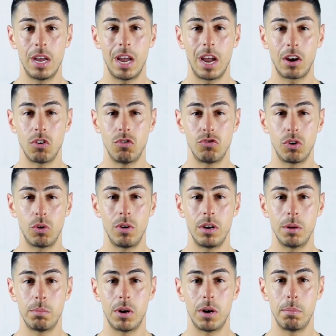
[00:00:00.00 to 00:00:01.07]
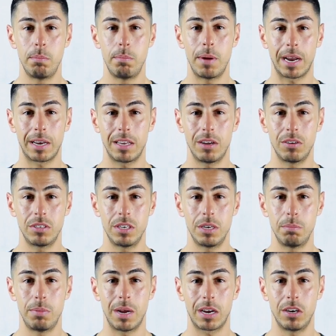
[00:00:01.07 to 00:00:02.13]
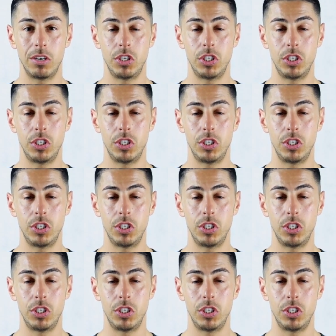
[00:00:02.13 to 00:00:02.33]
and controlling the bar back down to the back of the